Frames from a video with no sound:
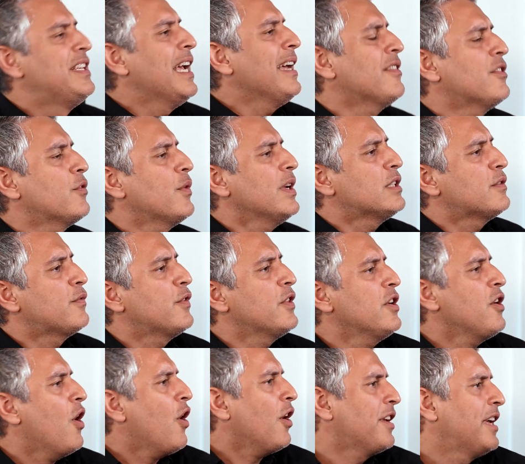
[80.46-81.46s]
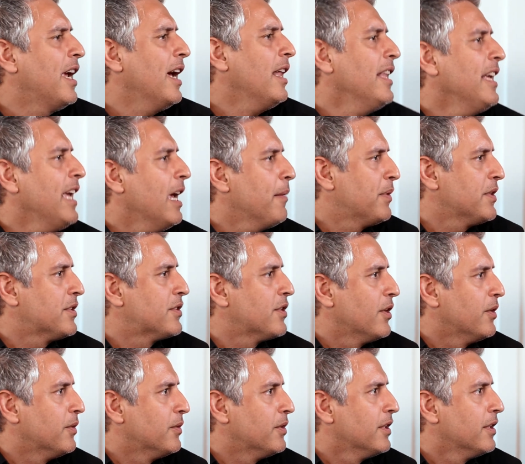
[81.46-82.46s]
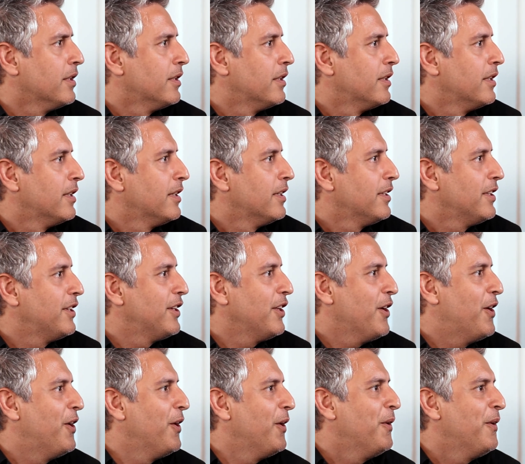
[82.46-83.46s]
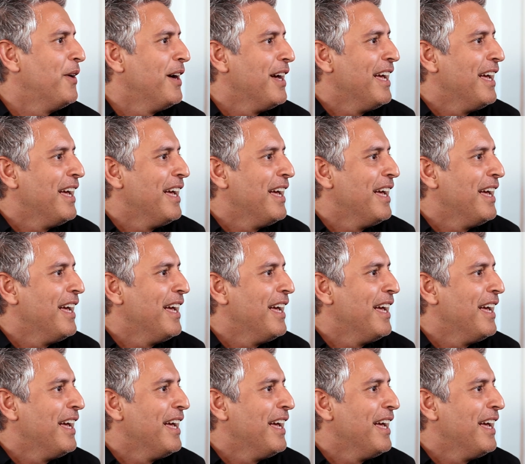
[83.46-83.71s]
though? death threats for the R. Kelly episode. Right. You know,